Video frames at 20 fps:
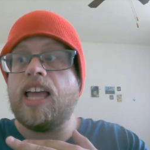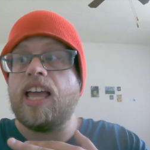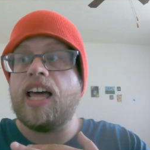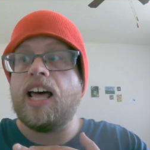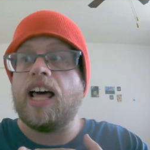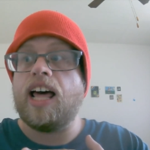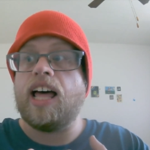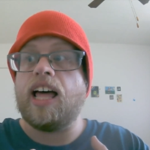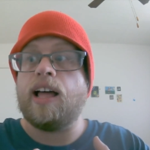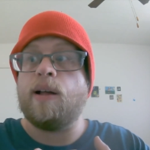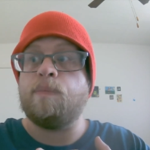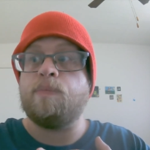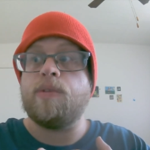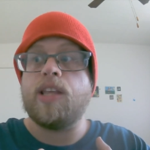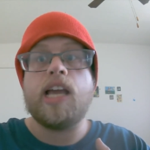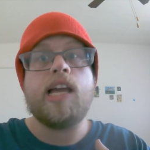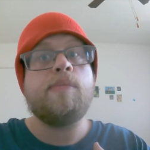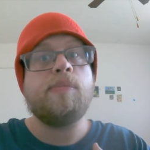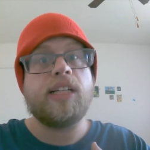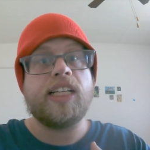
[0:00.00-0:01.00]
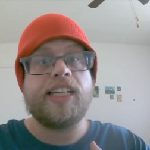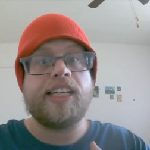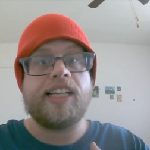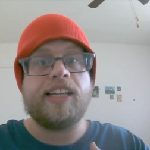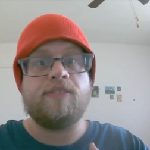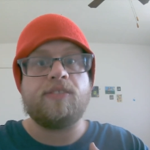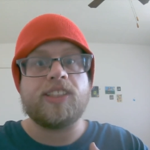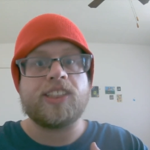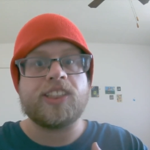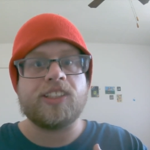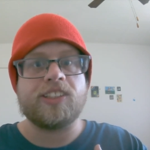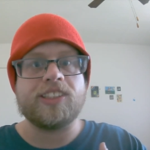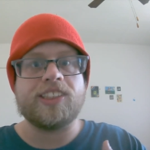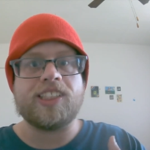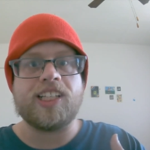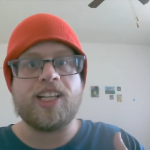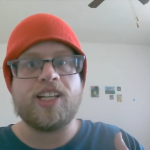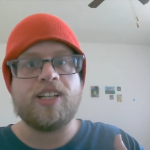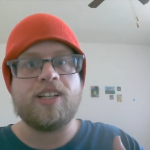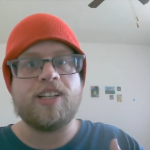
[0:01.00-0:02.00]
um, Emily
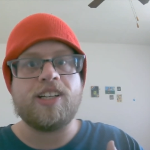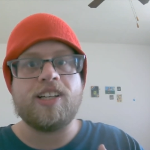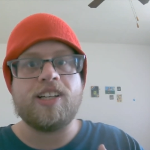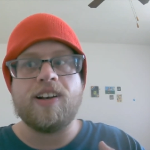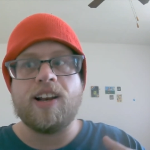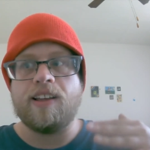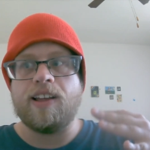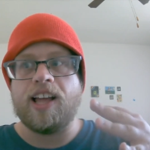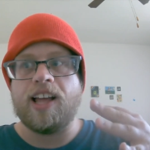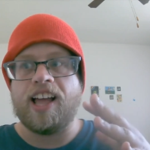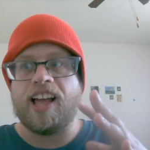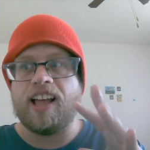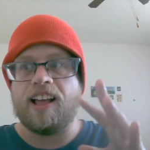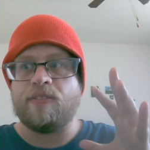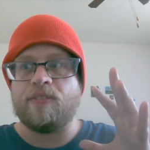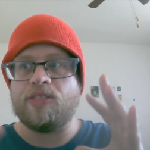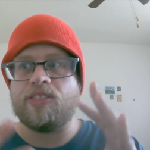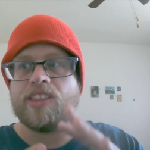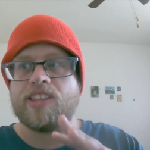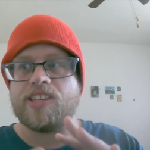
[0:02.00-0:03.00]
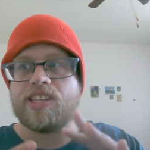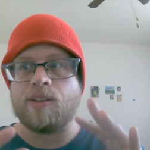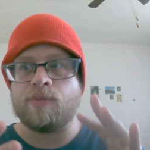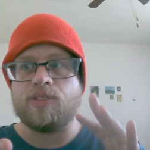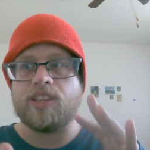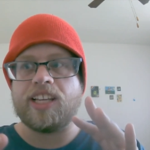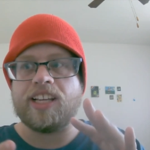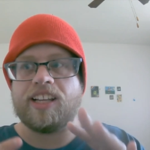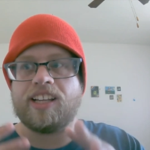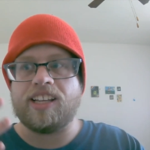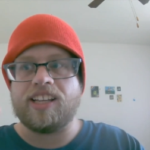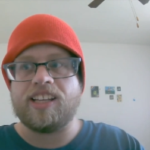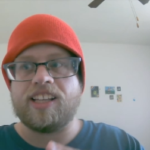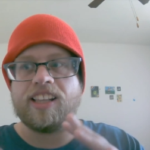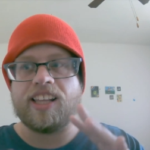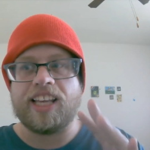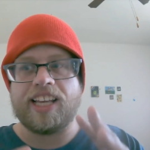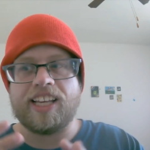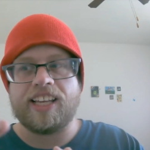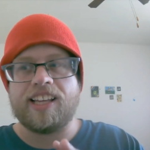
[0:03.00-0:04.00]
results in um, something
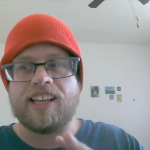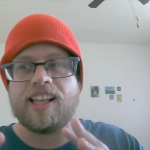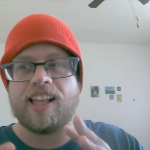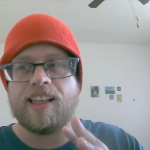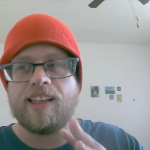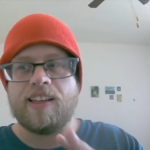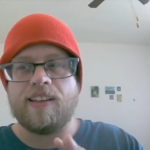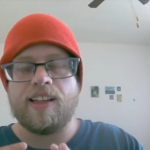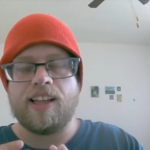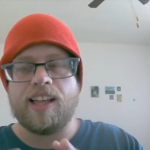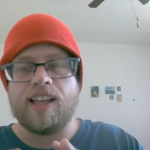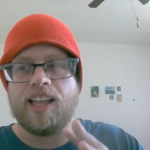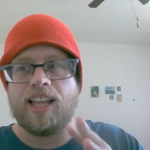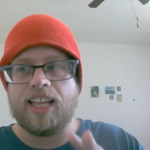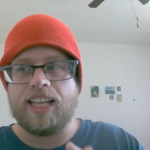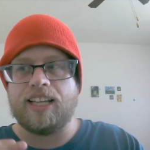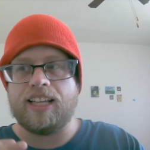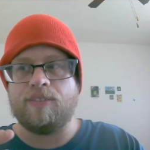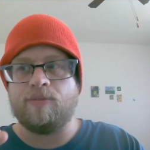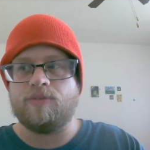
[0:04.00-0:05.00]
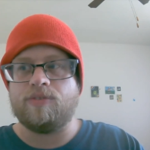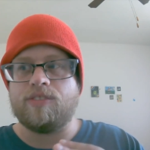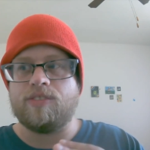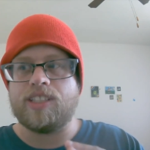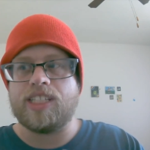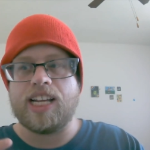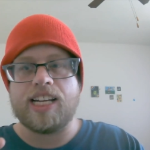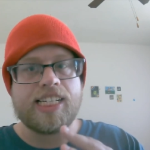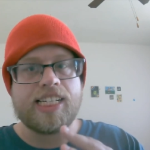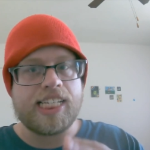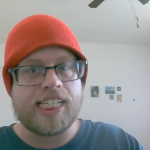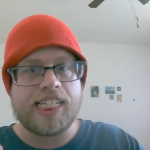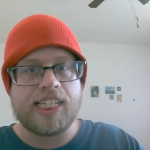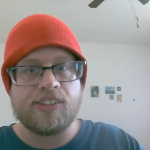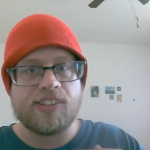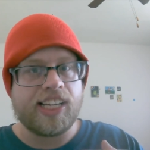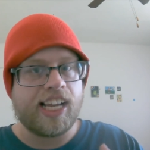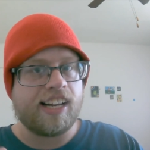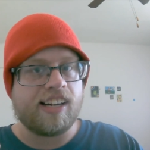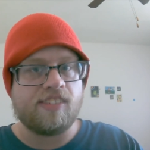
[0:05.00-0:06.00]
like um, a
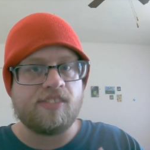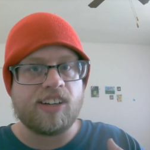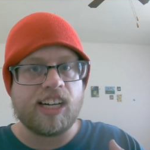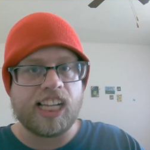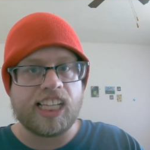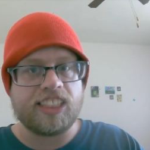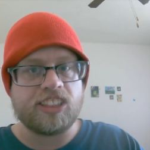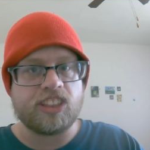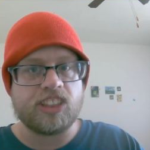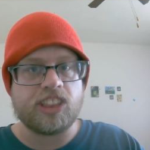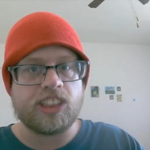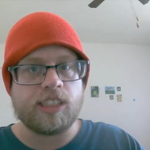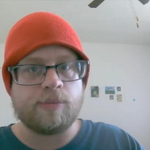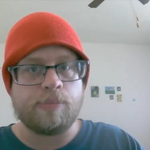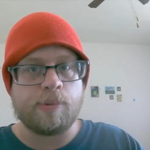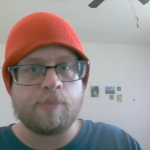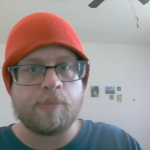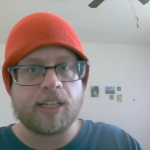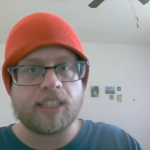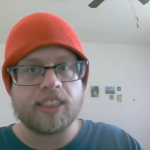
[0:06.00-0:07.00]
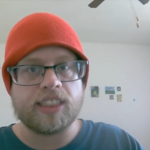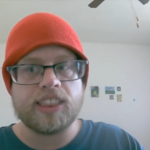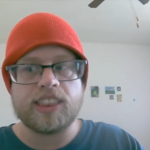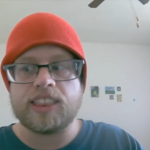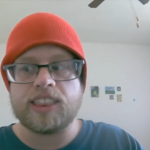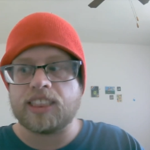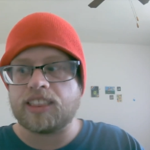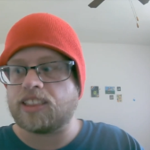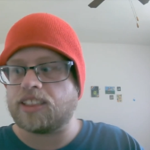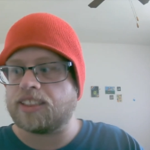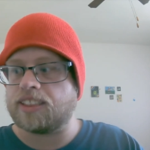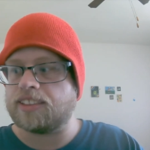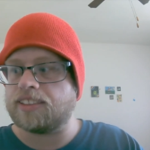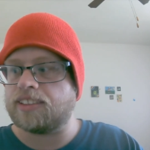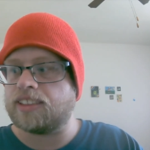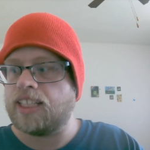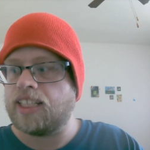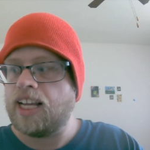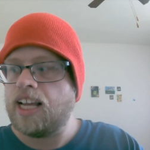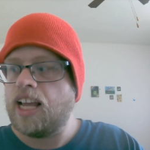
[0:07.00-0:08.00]
deteriorated relationship among the
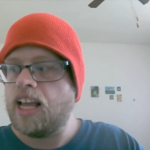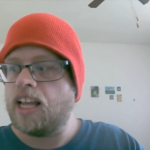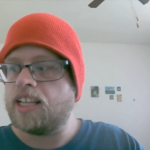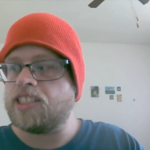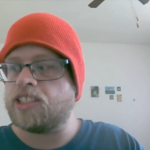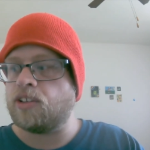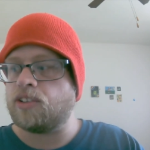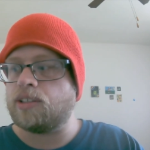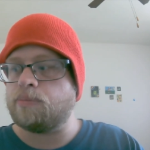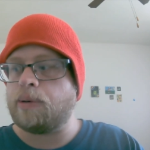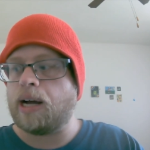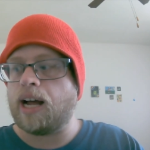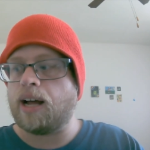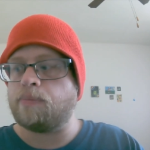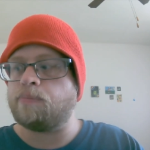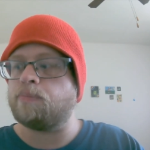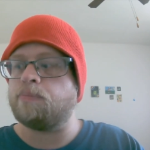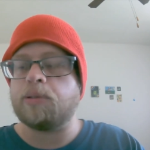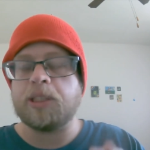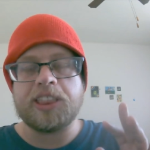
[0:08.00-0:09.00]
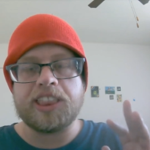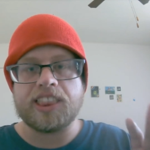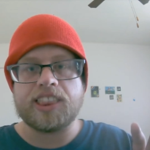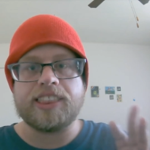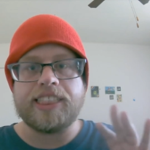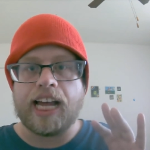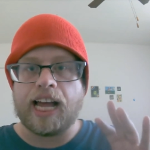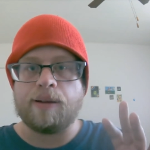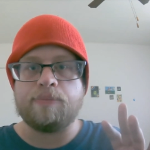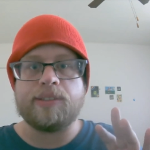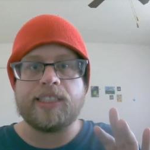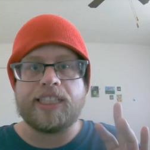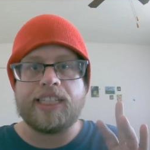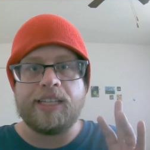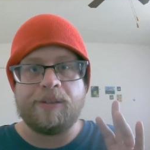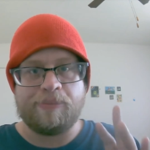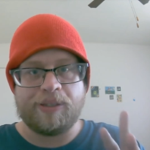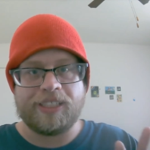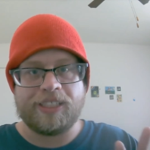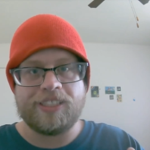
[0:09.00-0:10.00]
sisters. So the mom puts a stop to
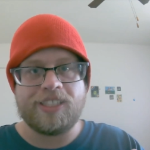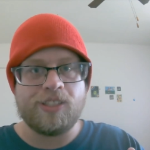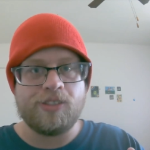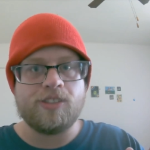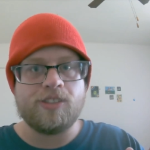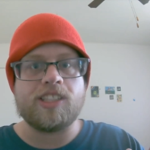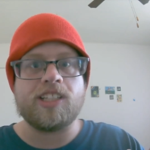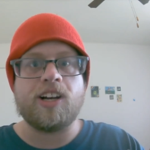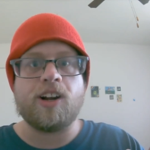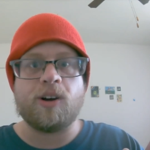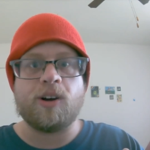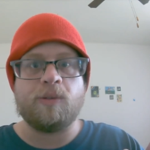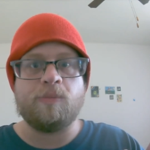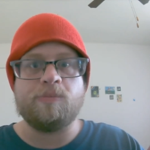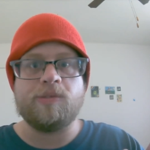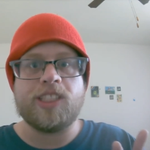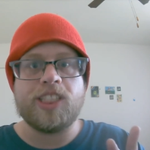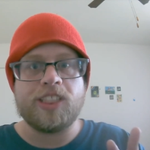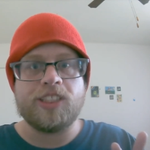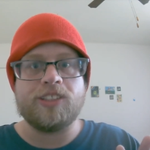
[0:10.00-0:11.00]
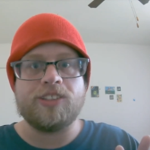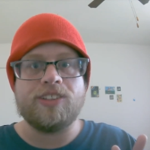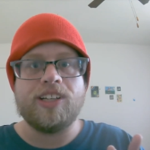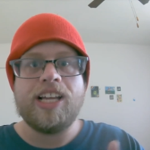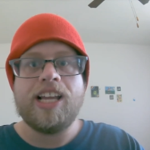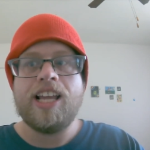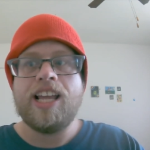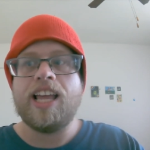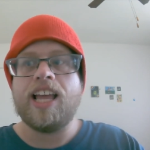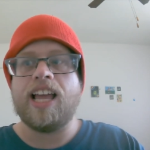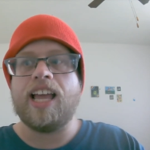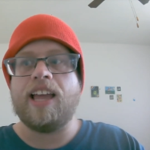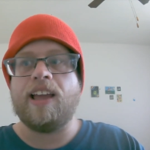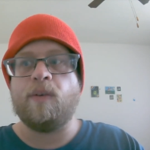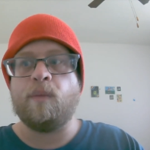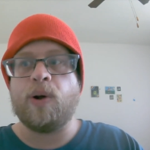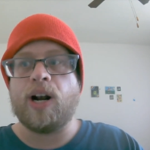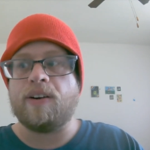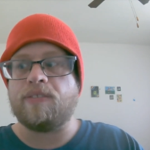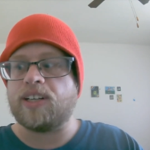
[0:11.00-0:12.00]
keeping Susan home too,
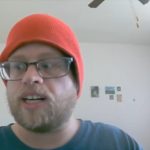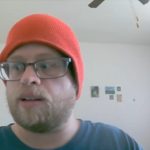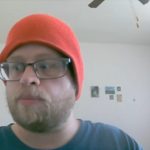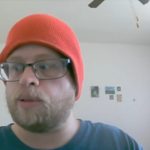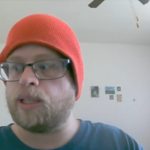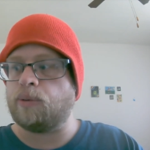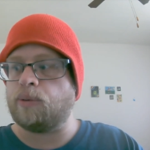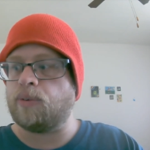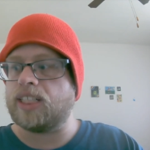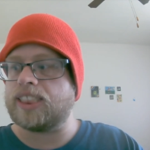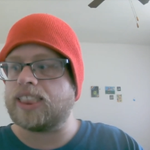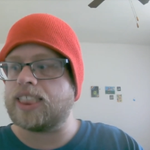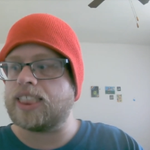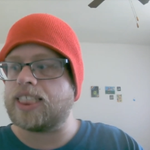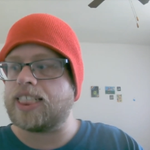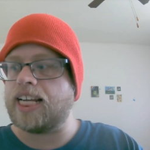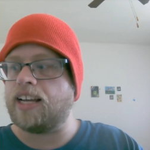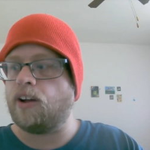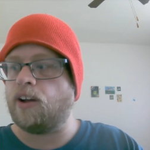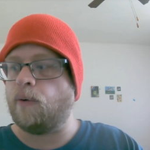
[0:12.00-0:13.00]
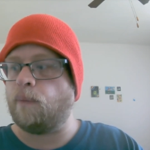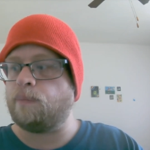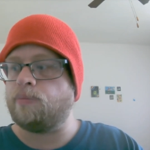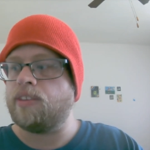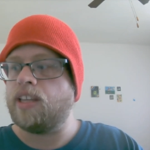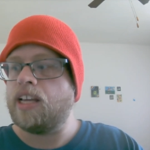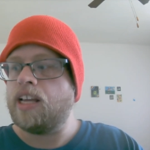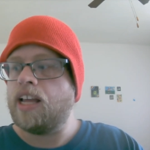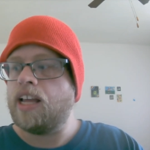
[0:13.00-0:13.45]
eh, whenever Emily wants to stay home.